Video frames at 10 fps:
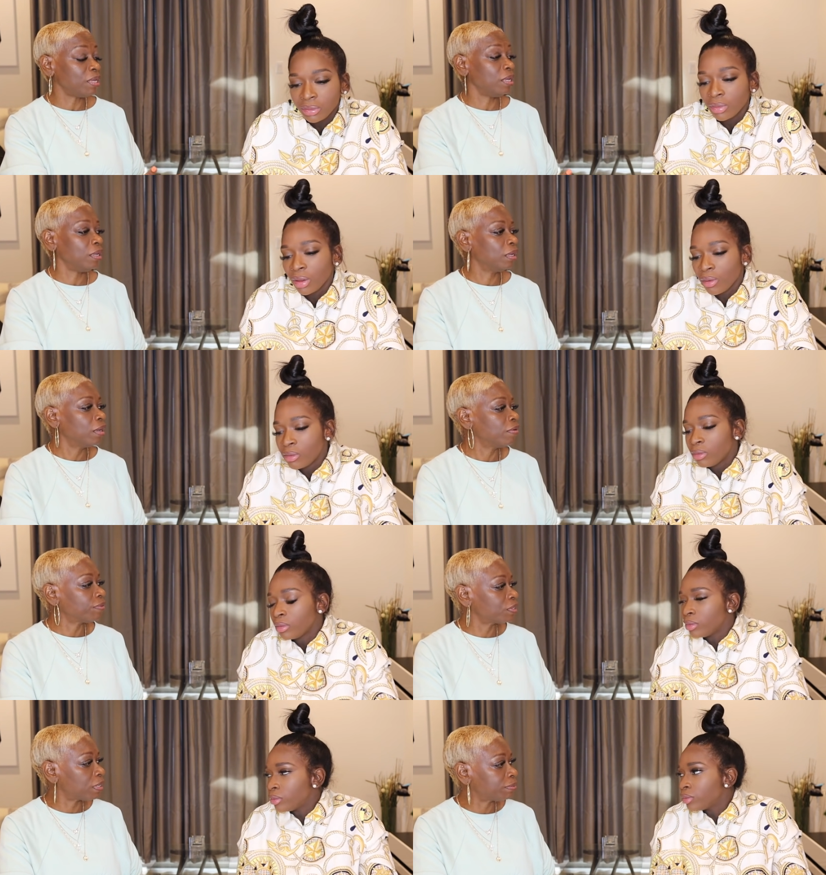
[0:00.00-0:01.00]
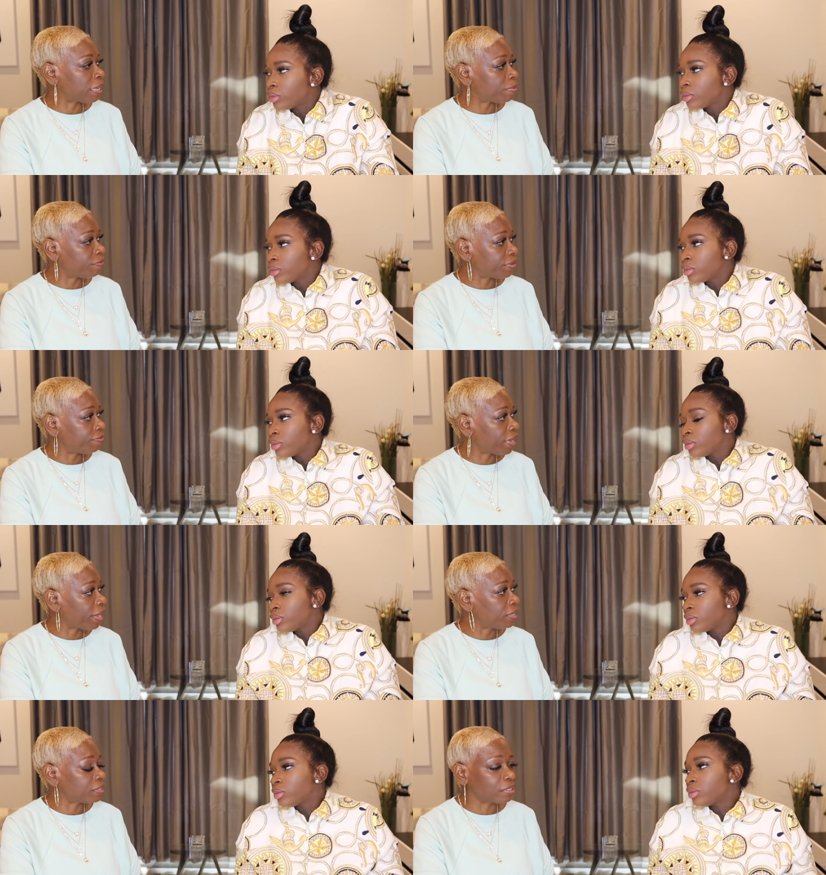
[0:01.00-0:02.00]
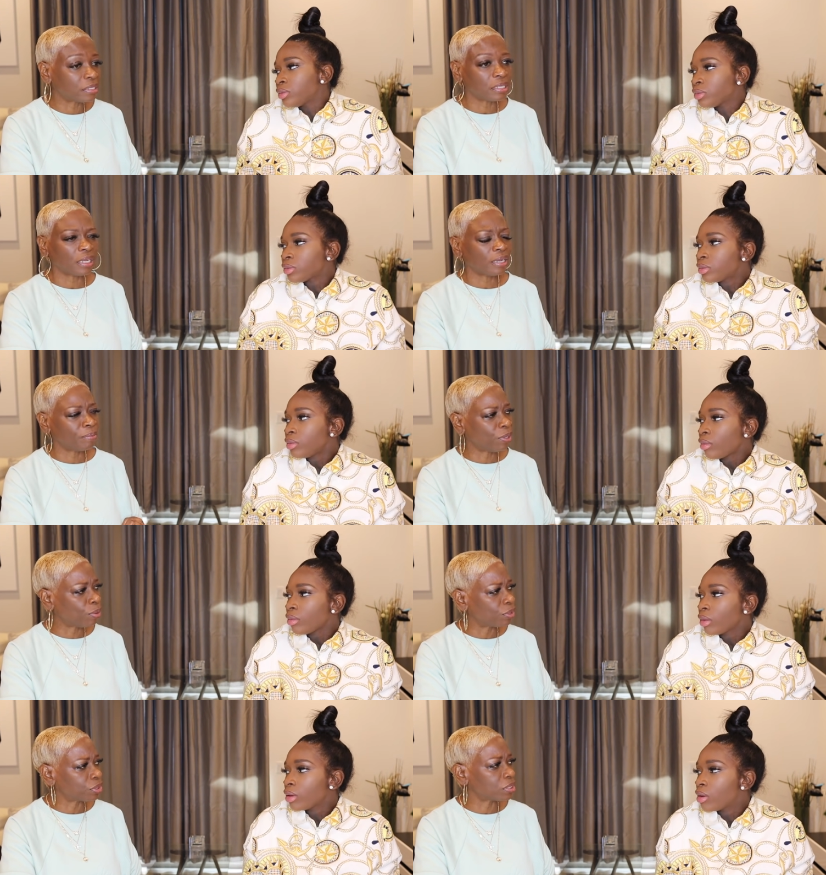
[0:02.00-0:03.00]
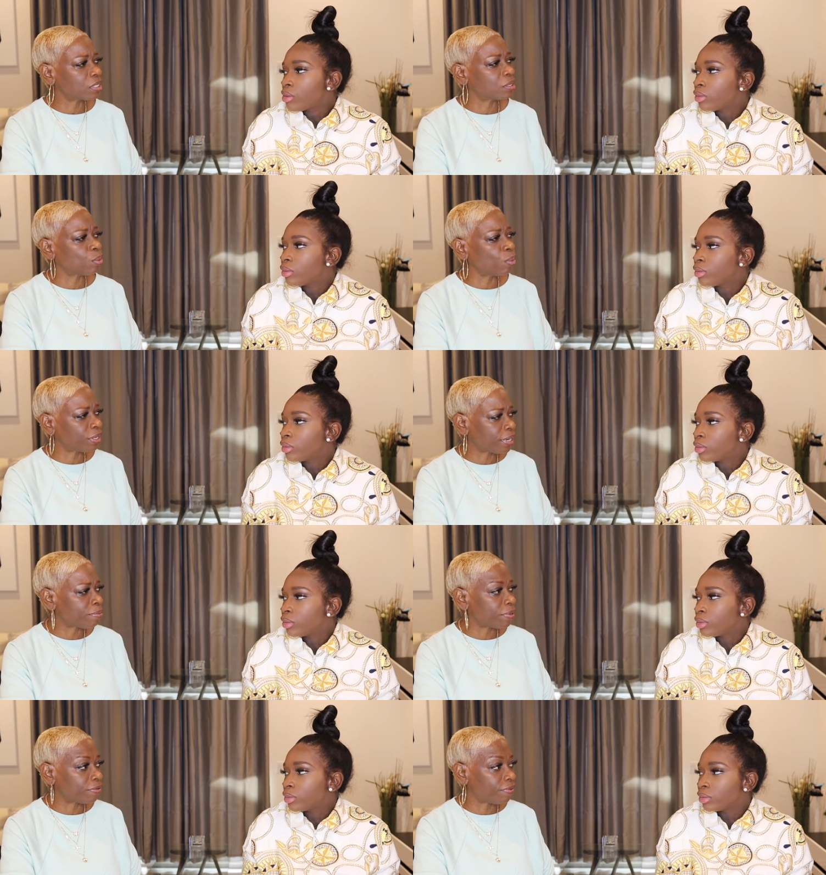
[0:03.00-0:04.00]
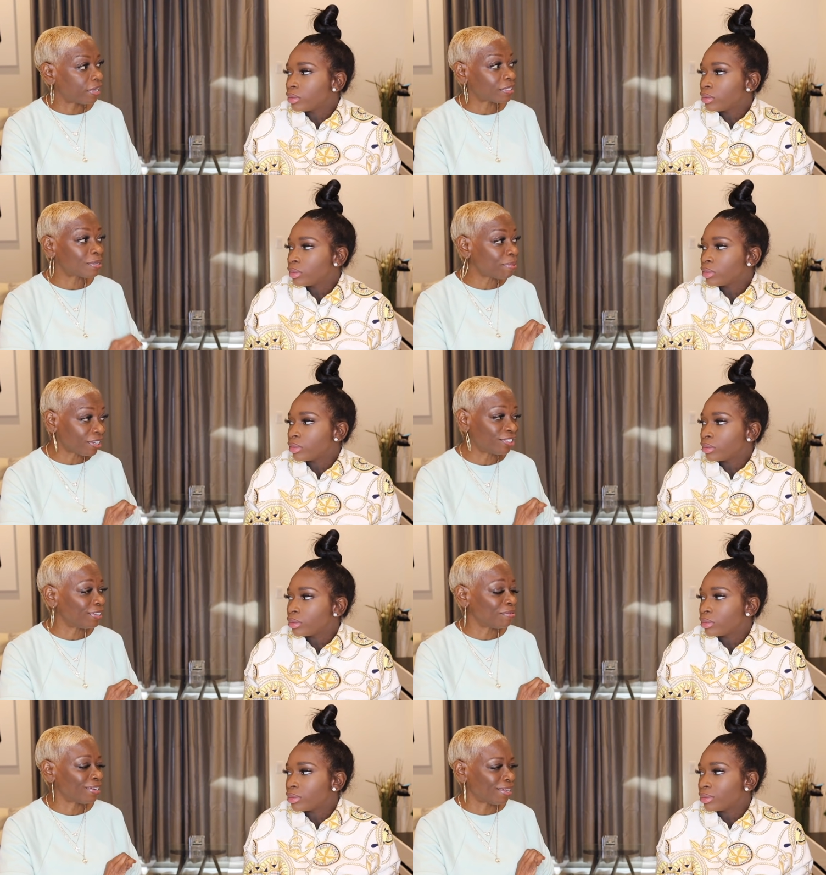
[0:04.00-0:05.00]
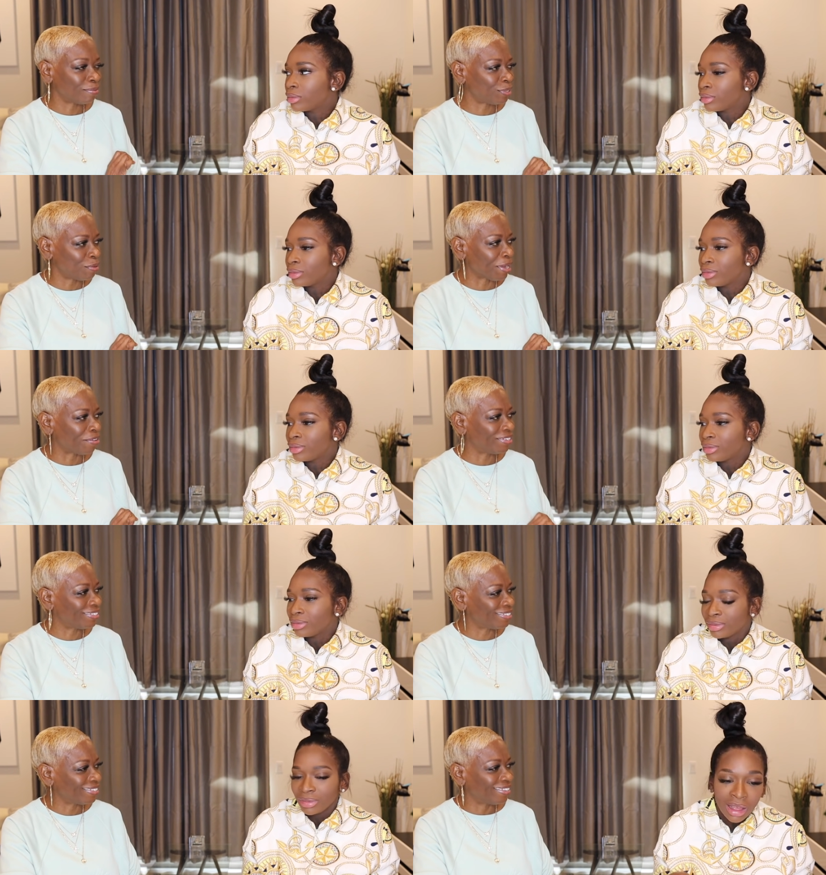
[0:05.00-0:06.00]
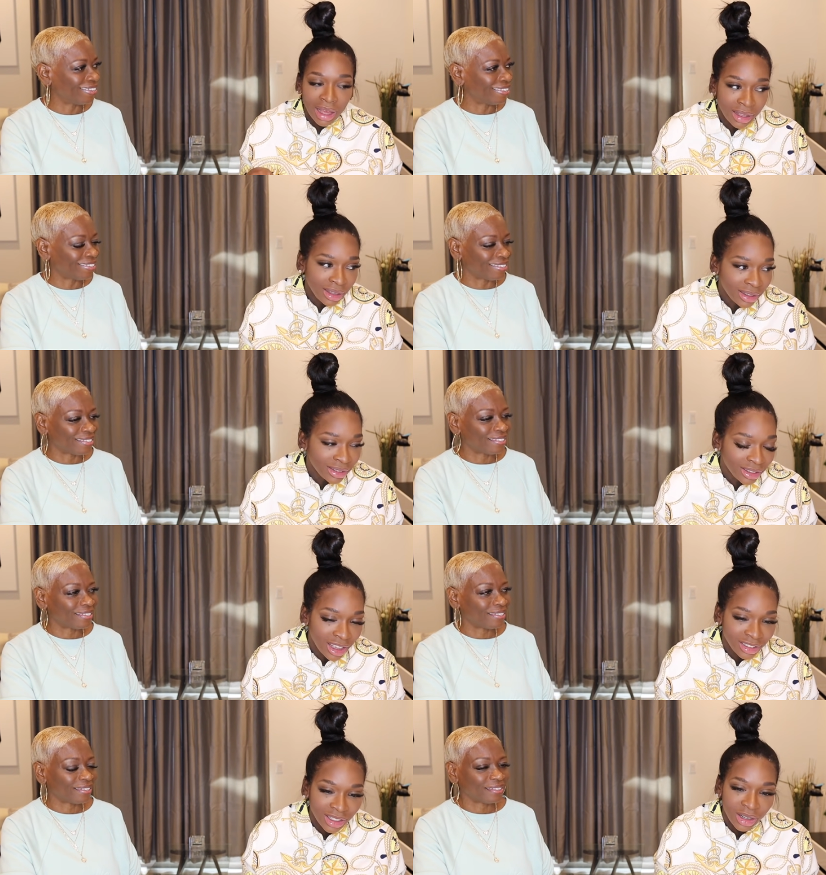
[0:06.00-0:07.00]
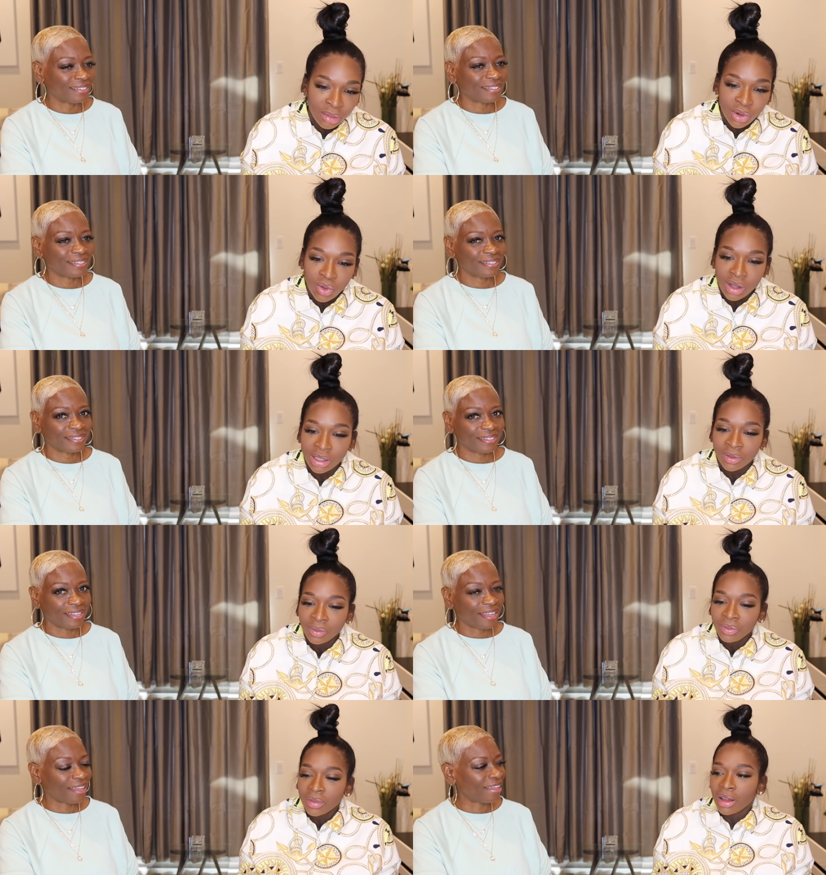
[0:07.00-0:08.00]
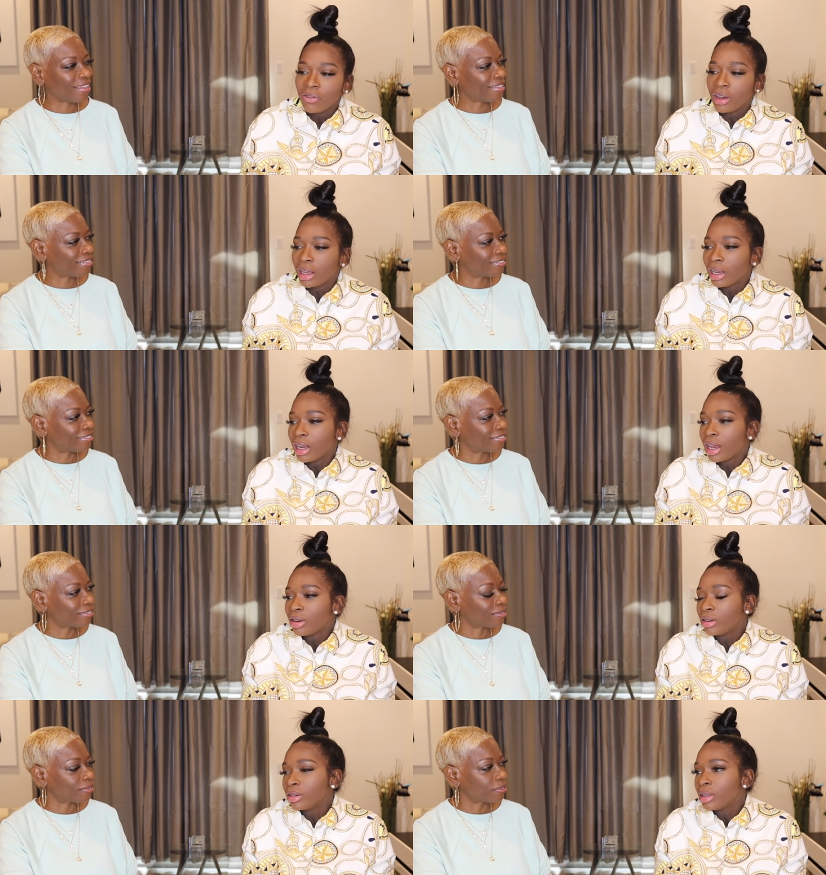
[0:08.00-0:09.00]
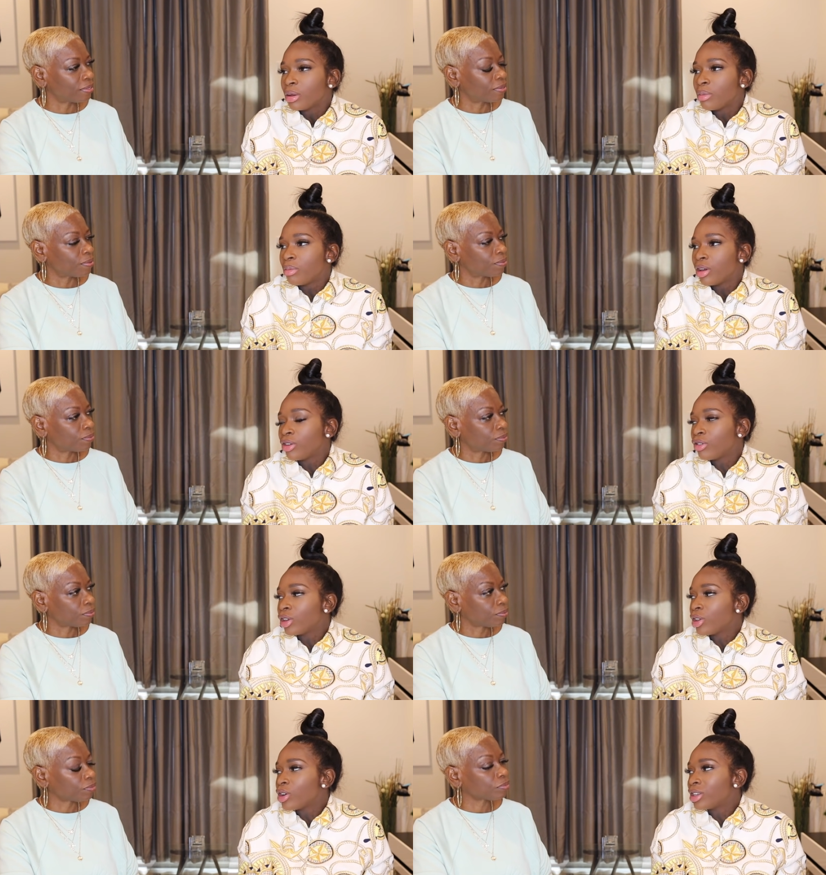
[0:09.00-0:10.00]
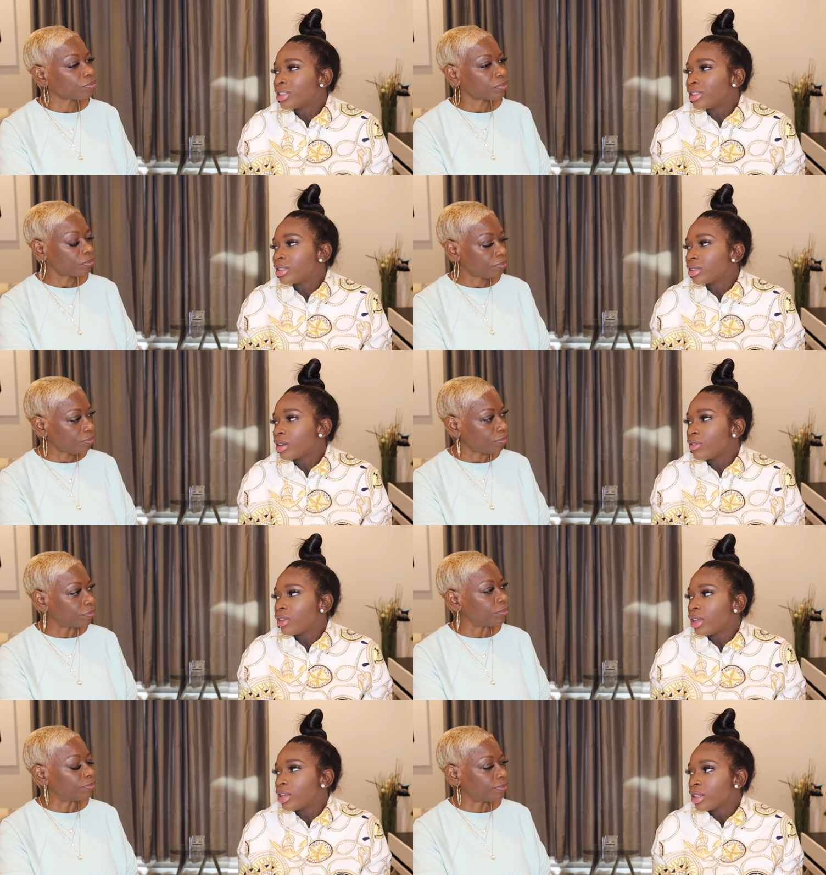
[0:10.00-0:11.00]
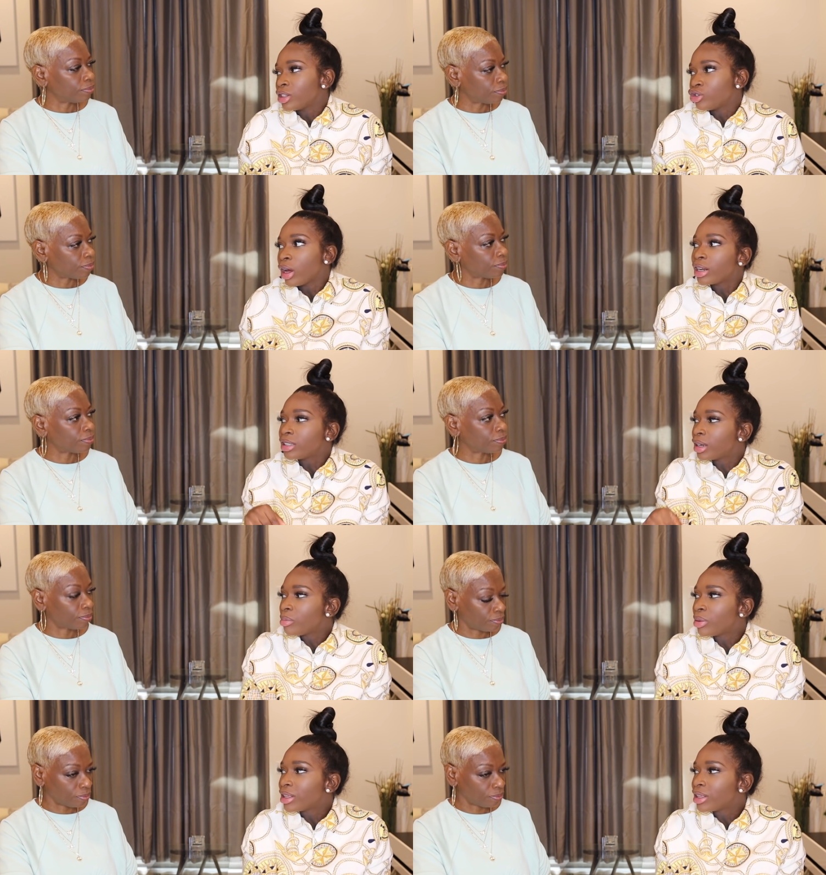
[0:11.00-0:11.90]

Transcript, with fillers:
Speaker 1: me for some type of advice and still I'll be cautious as to what type of advice, especially when it comes to your marriage.
Speaker 2: That is that's a number one. Yeah. I feel like a lot of mother-in-laws and stuff they try to jump